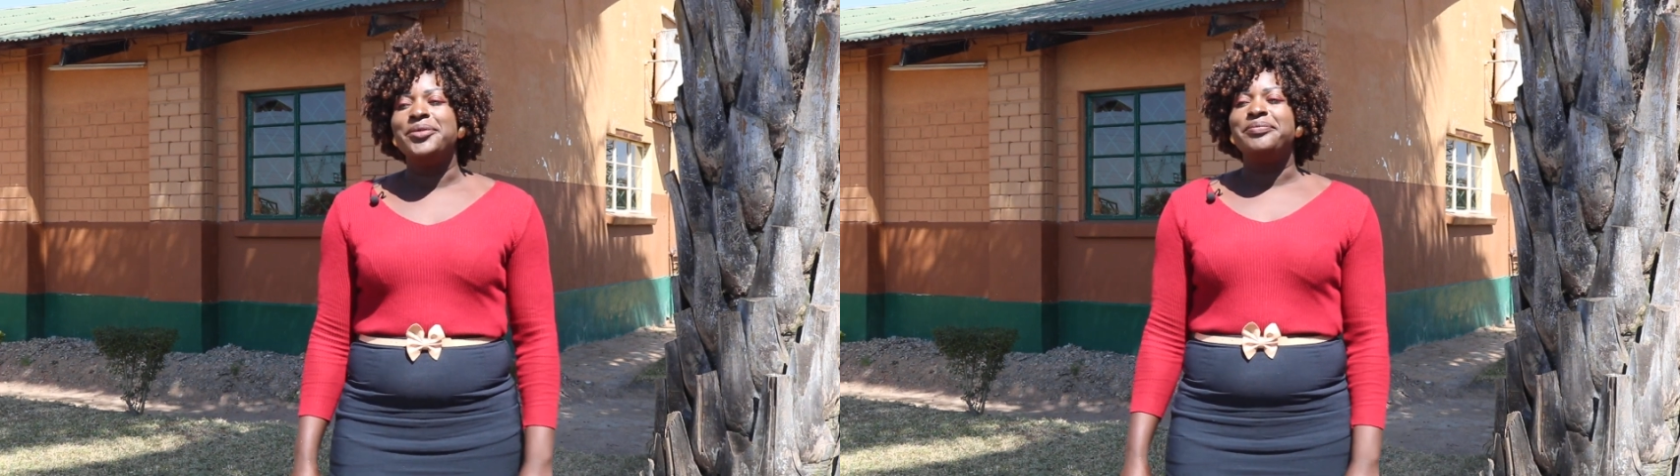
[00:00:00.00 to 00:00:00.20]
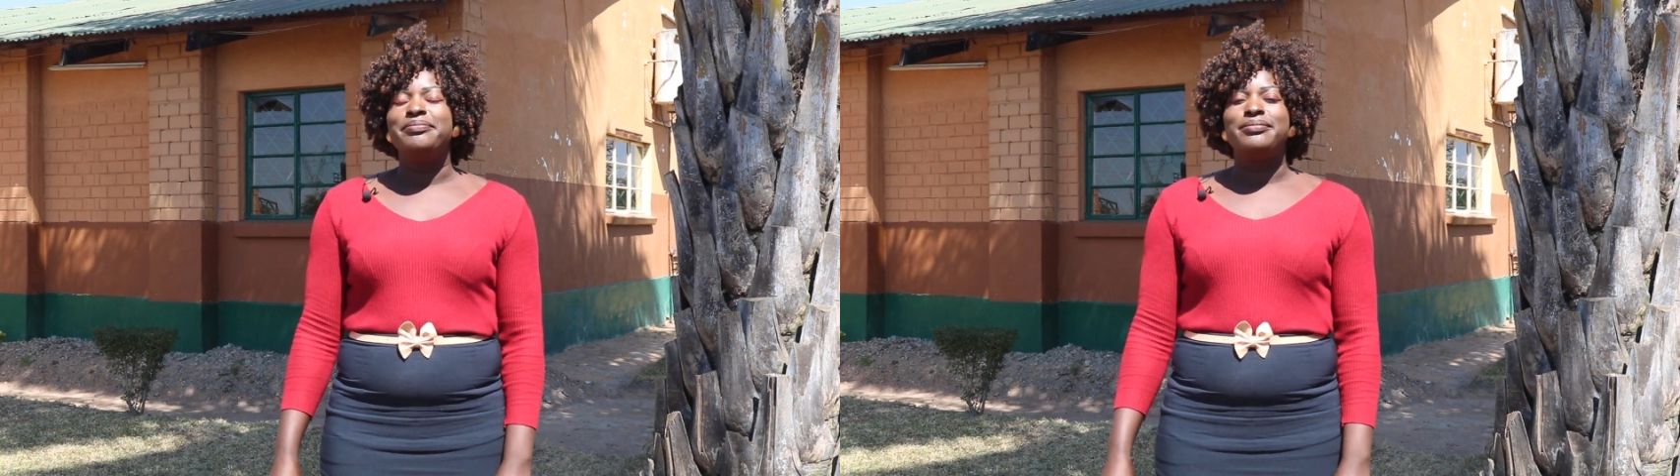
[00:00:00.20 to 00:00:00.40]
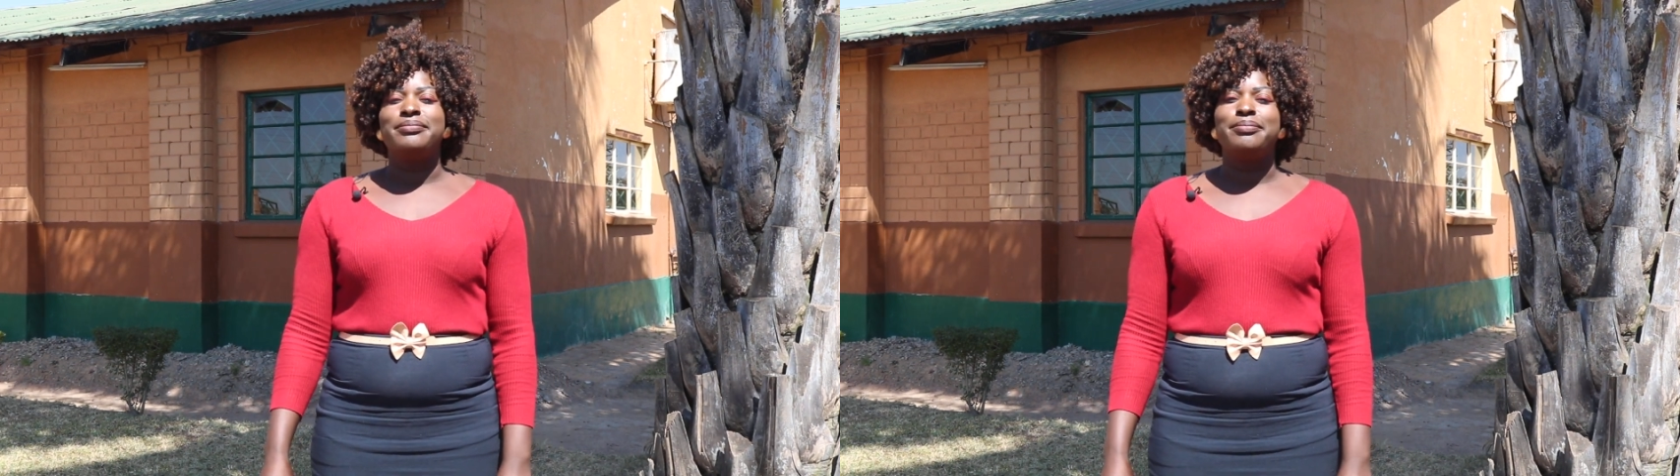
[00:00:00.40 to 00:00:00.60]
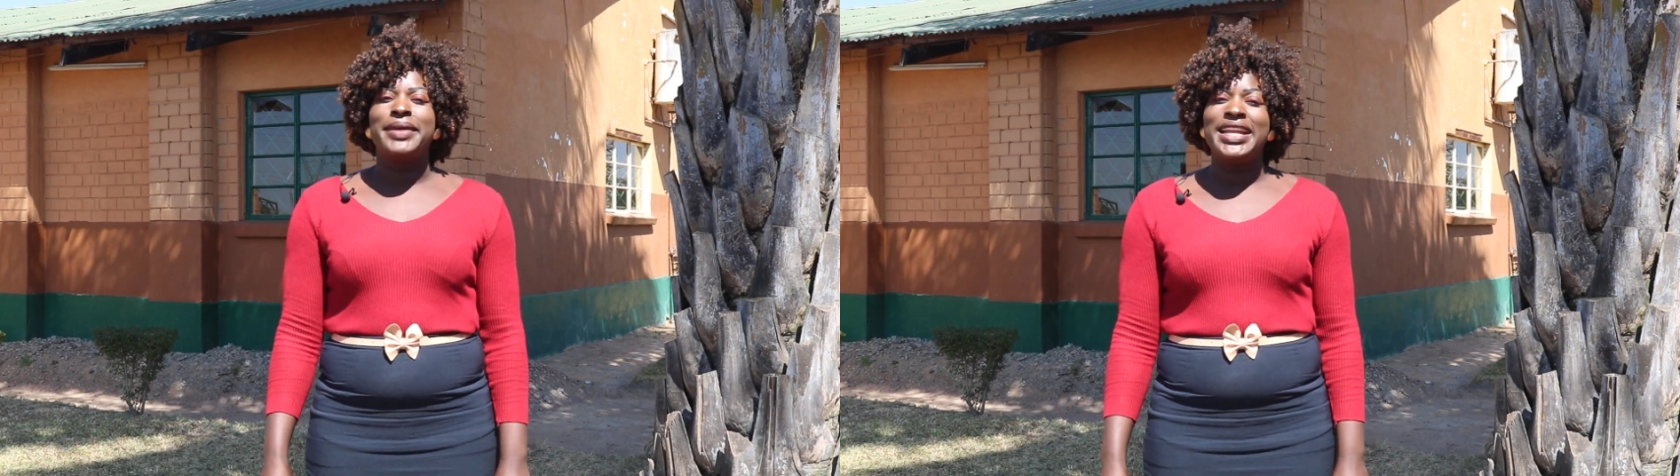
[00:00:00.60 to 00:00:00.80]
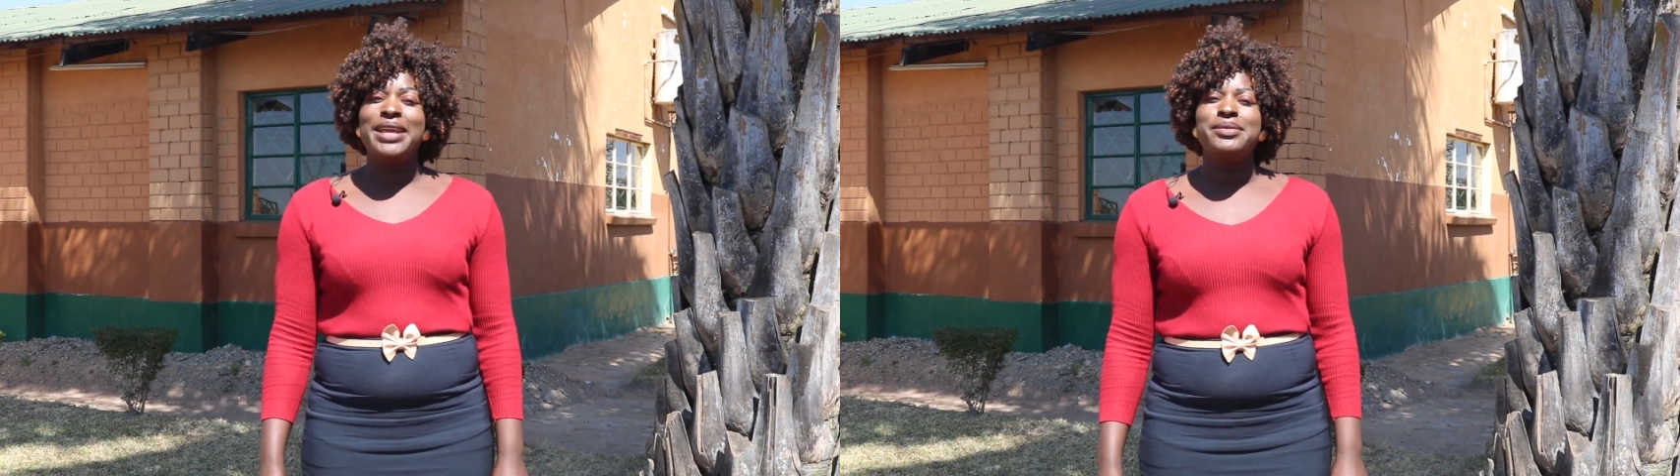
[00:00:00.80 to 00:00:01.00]

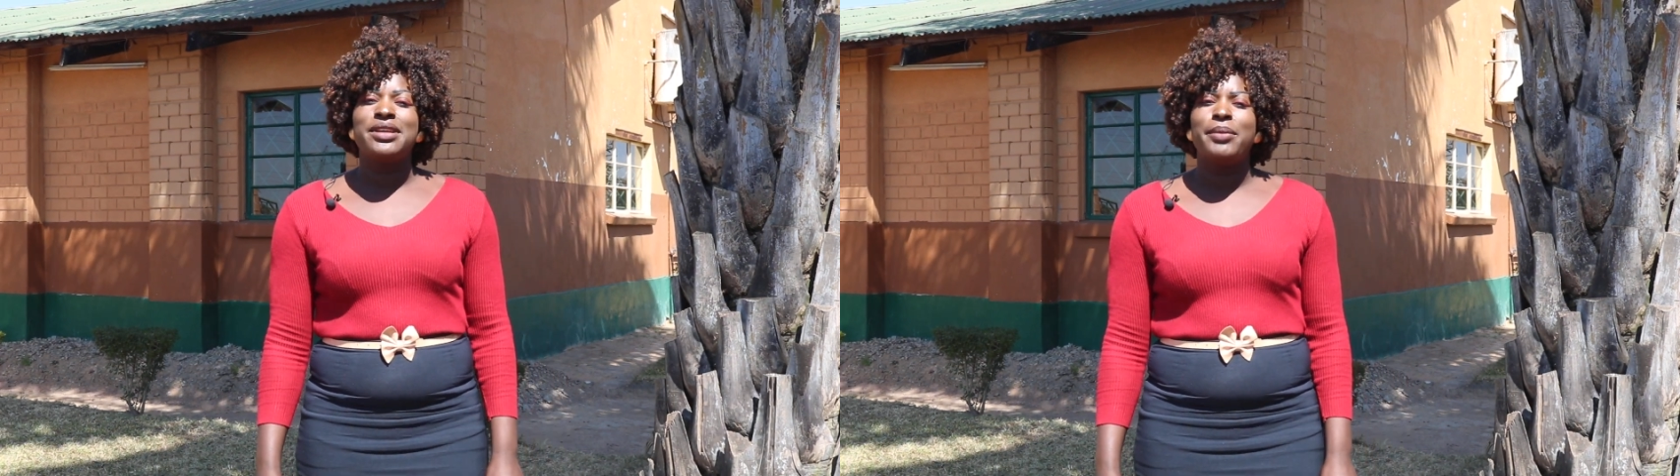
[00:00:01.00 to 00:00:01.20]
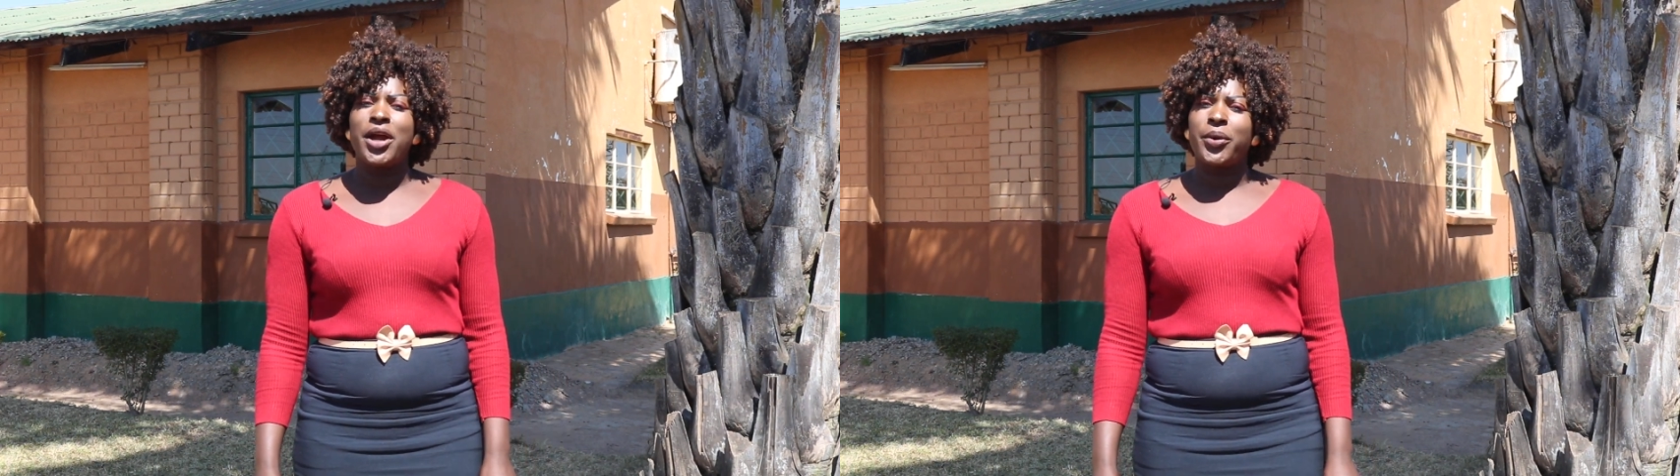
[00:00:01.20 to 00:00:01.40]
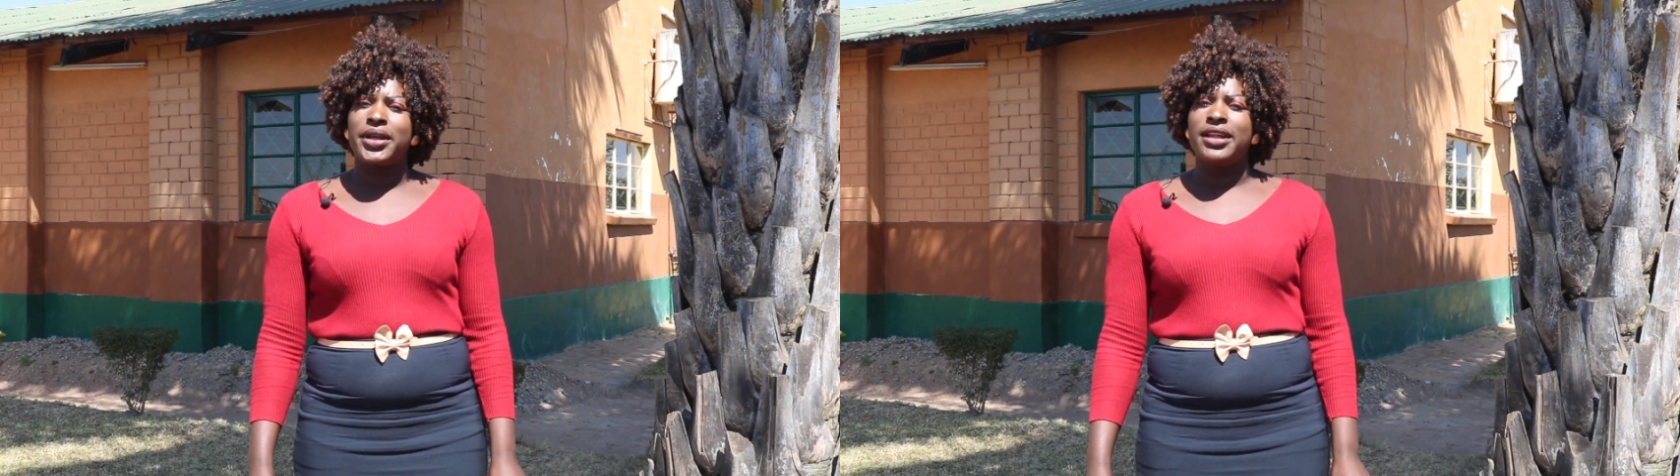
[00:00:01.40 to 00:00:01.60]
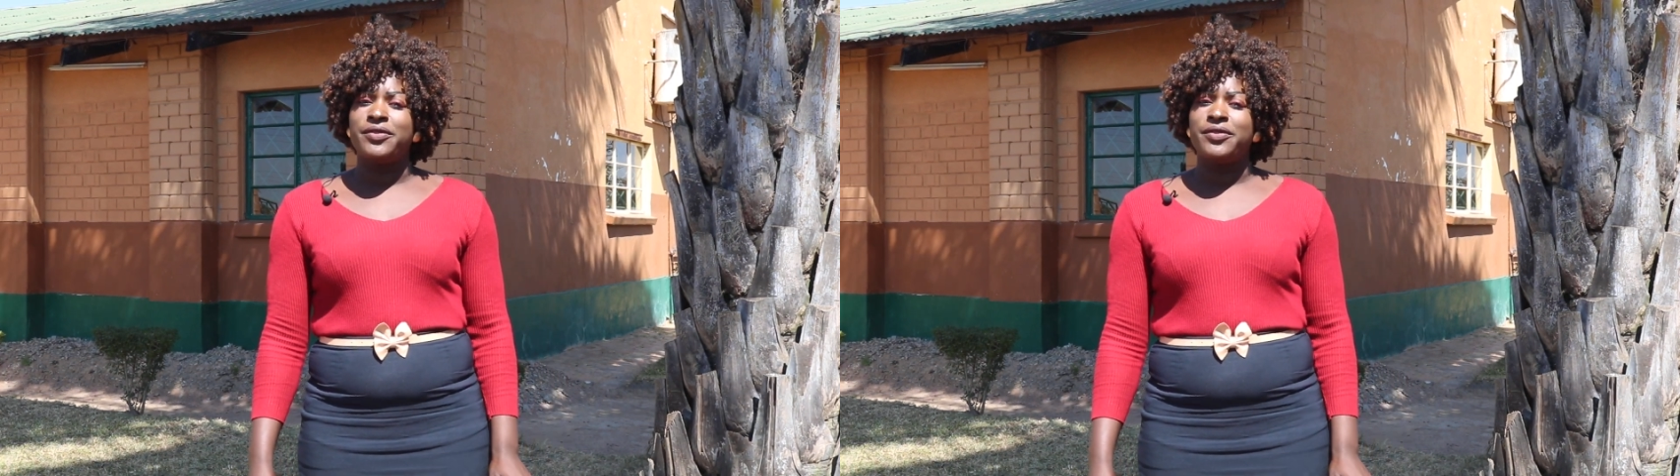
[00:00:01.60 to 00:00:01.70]
My name is Margaret.